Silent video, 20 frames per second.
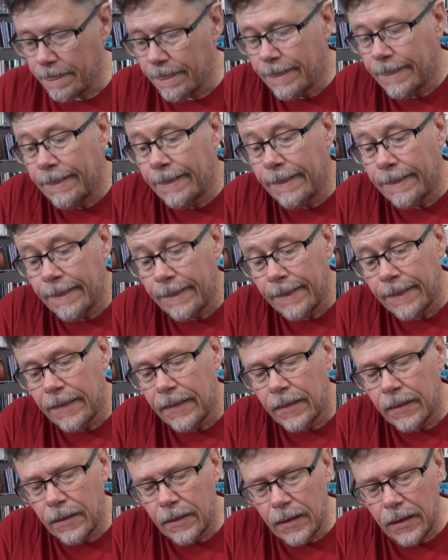
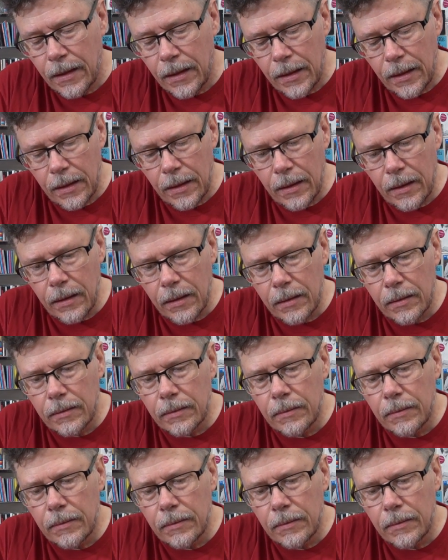[no speech]